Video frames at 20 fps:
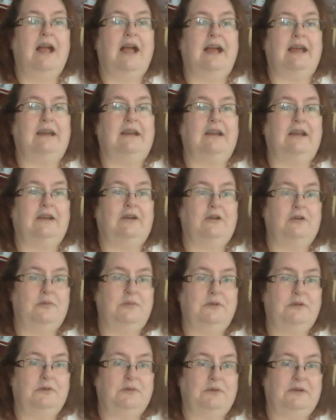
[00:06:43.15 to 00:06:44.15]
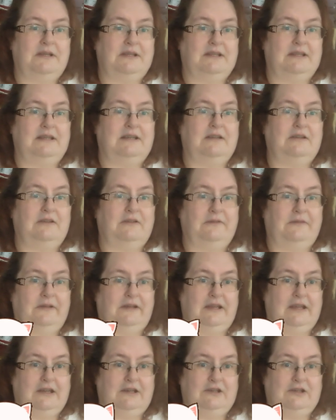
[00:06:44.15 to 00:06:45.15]
and I hope you will hit the
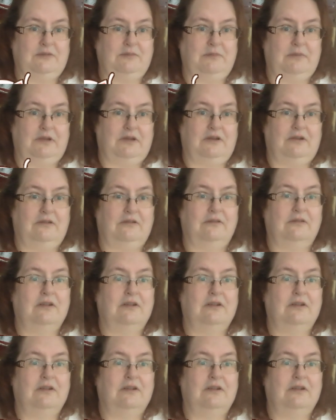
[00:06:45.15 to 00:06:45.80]
notification bell